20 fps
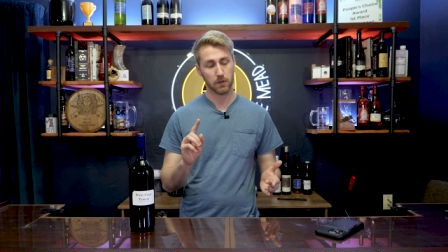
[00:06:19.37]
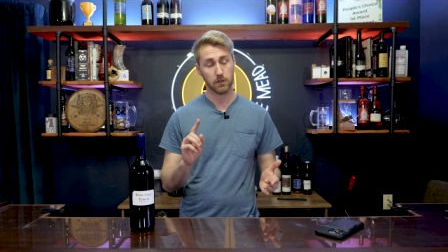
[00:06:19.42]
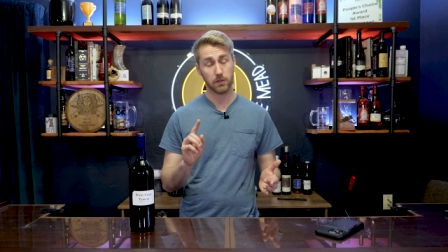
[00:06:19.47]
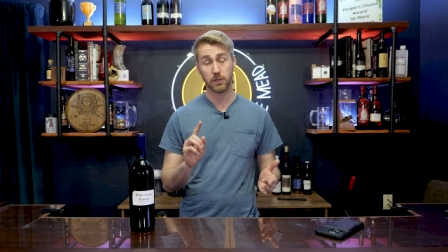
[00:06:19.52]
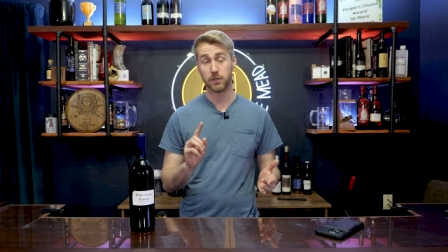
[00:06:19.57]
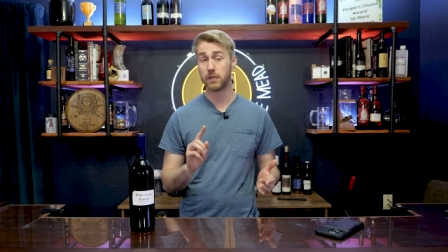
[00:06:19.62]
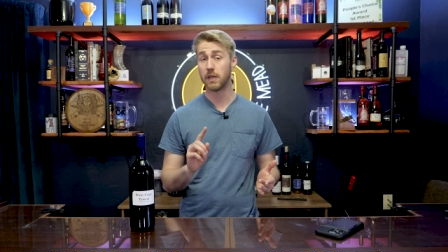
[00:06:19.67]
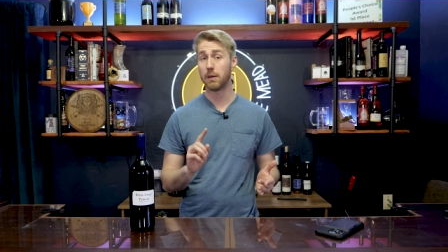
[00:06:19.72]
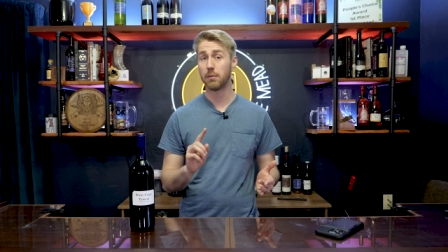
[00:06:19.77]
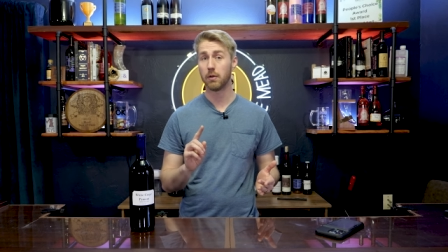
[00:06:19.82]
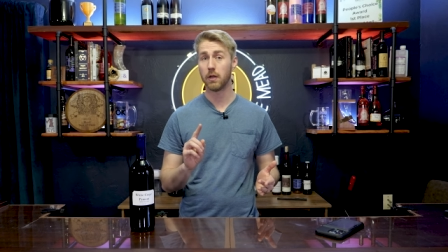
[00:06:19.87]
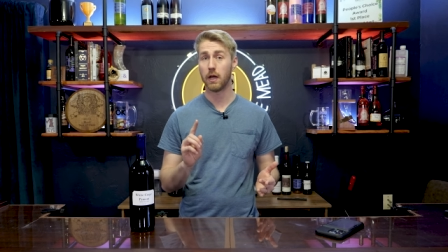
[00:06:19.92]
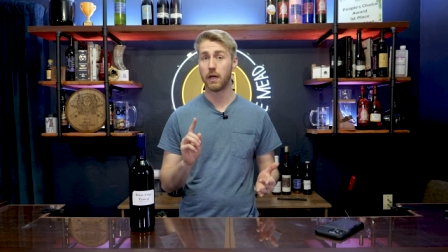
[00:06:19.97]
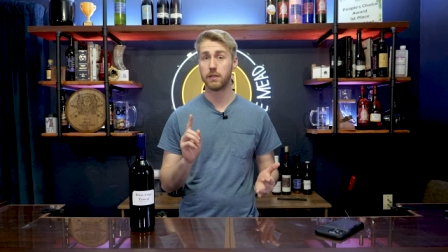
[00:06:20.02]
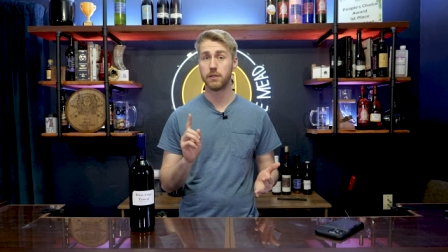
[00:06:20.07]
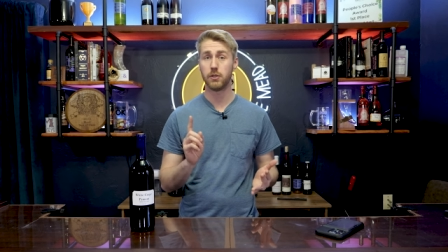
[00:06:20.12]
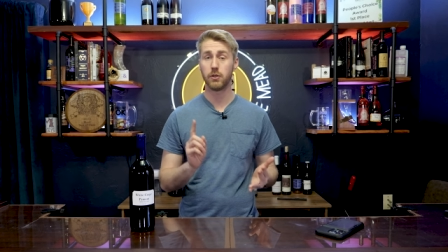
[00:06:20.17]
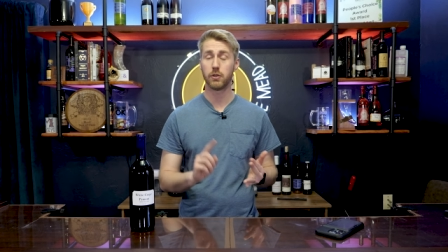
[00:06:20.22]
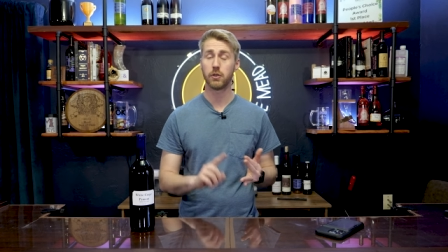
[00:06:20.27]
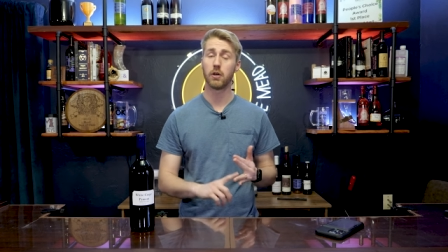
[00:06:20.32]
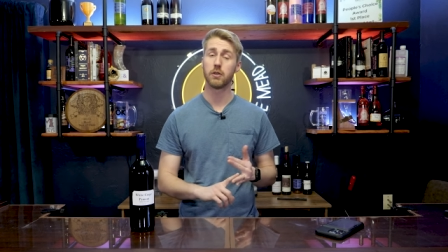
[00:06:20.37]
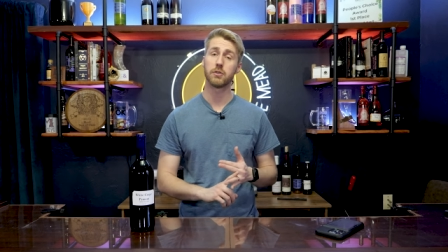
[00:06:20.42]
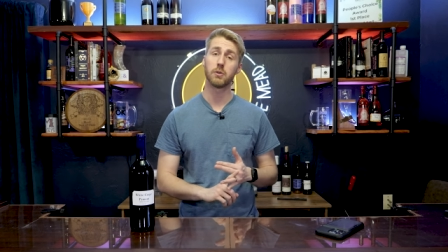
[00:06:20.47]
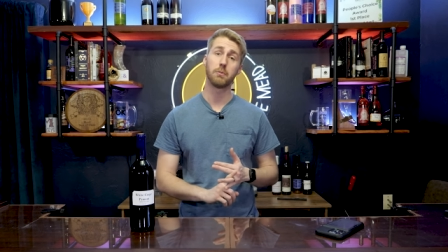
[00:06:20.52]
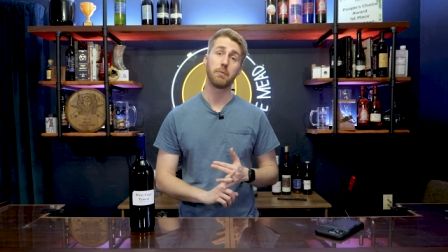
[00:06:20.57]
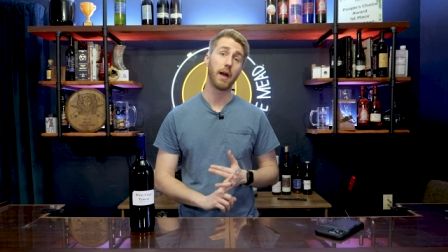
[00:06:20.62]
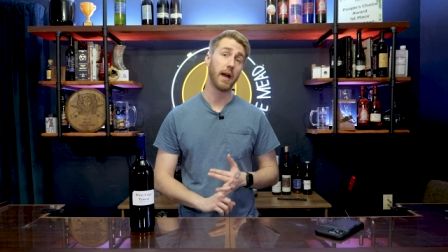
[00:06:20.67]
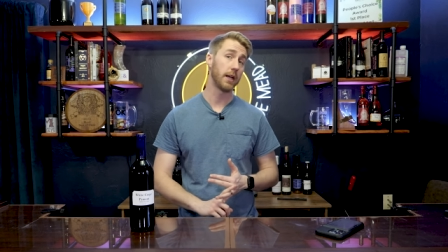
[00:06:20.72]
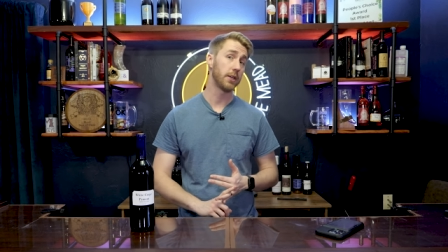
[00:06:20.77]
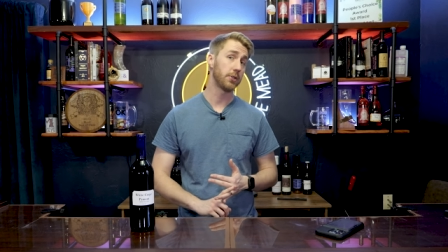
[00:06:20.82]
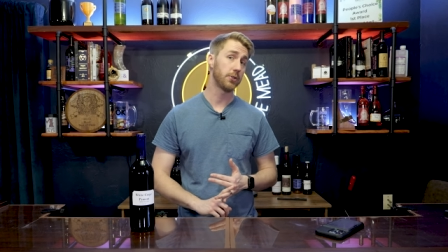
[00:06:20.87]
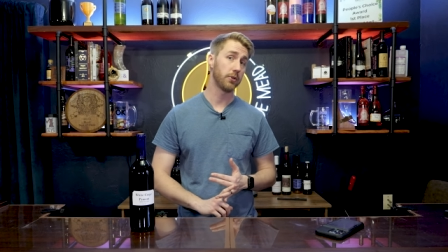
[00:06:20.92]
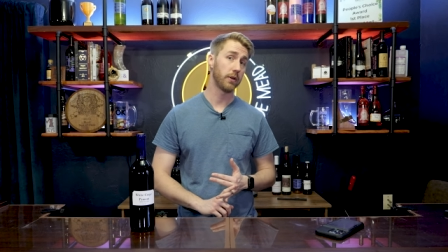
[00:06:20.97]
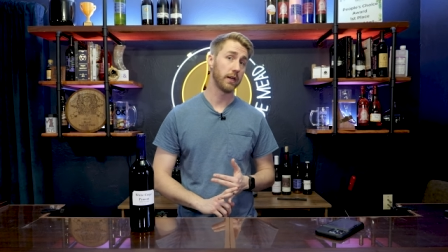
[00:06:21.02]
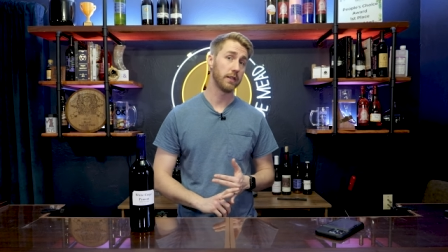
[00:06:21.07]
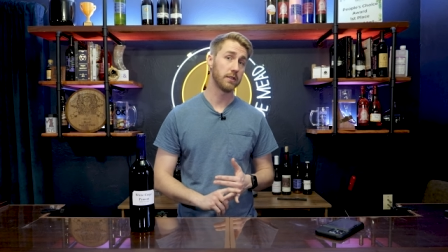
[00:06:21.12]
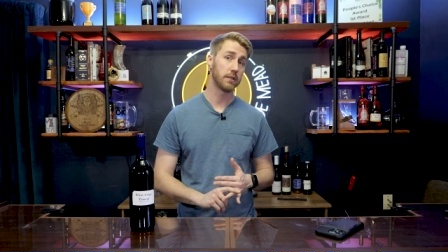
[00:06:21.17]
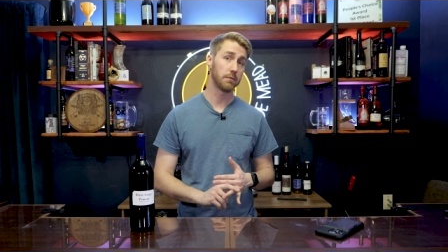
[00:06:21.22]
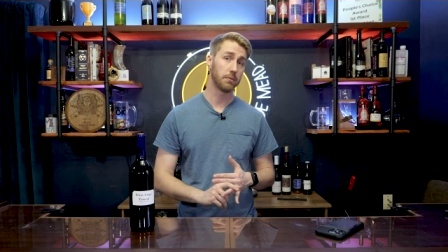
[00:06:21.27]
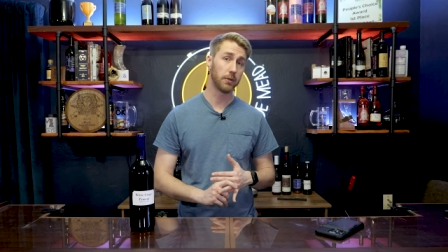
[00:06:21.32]
to stabilize. You can also
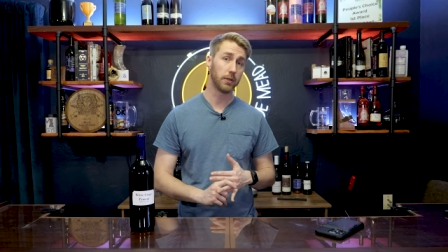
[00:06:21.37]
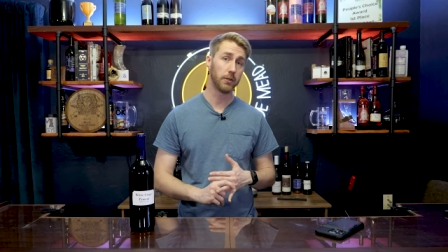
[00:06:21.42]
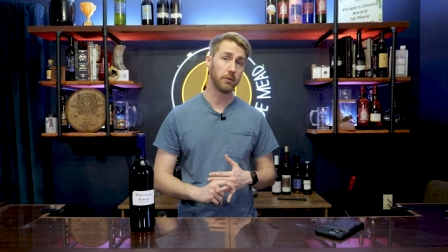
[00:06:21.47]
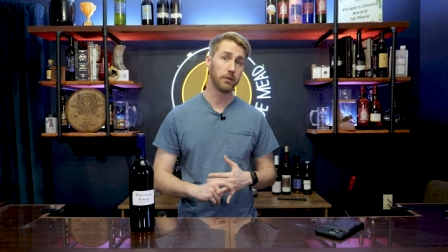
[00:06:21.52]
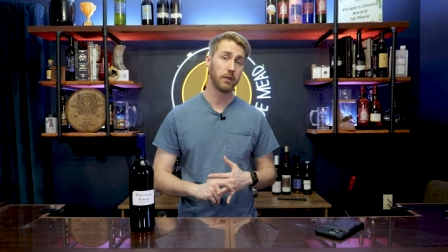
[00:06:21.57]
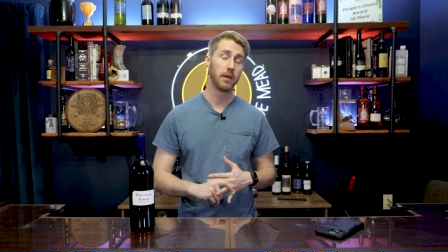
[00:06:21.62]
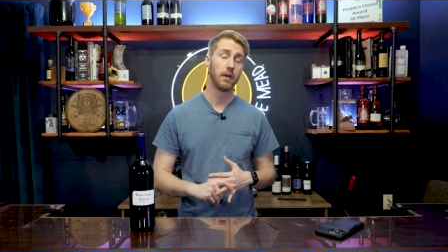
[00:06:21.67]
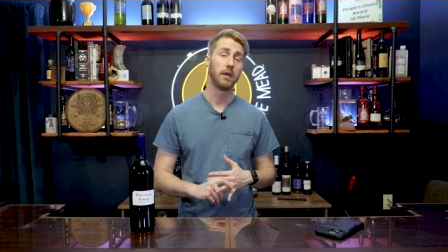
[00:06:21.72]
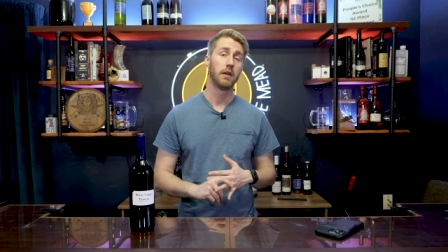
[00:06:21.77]
pasteurize the brew.